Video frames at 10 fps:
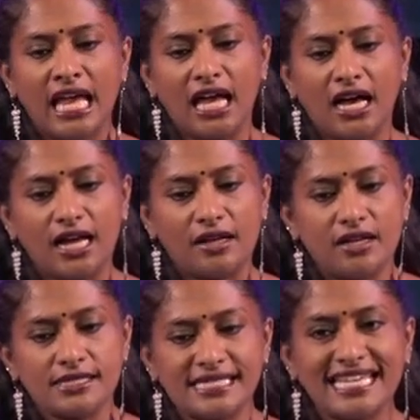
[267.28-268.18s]
Uh,
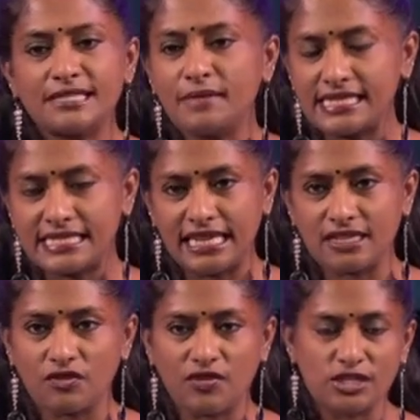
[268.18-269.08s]
six months later,
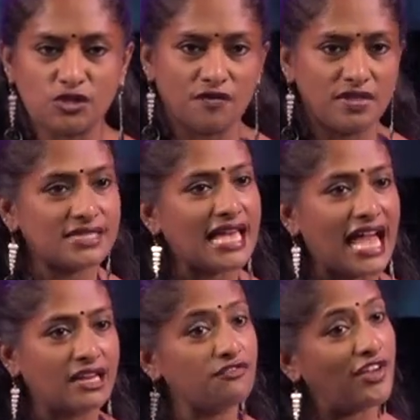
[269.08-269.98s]
the rest of this
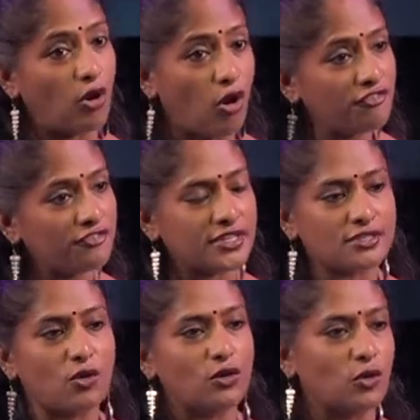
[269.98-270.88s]
hand fell off. It's
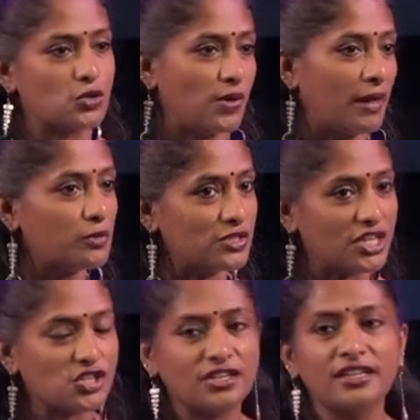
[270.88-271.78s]
called auto
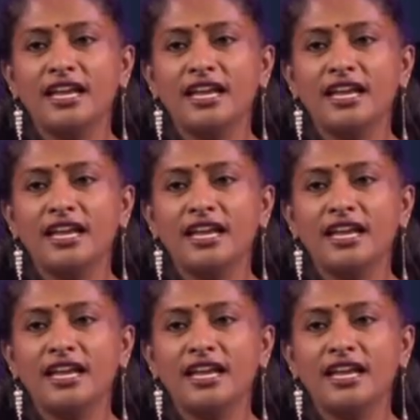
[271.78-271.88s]
amputation.